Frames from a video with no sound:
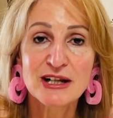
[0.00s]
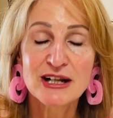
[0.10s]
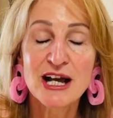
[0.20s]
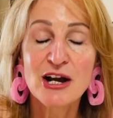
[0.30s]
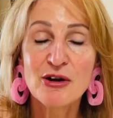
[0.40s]

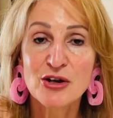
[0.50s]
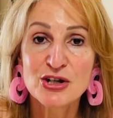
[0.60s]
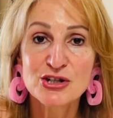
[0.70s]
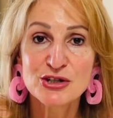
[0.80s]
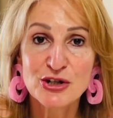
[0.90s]
how I got
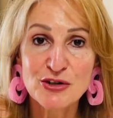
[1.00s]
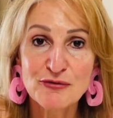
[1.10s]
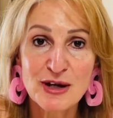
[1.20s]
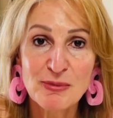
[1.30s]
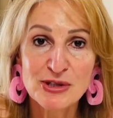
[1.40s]
to know
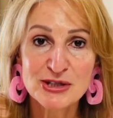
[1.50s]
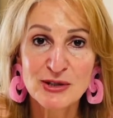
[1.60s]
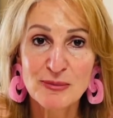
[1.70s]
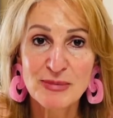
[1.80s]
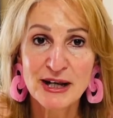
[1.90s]
fabrics a
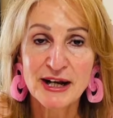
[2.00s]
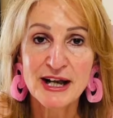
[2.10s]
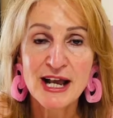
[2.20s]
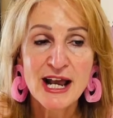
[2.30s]
lot better,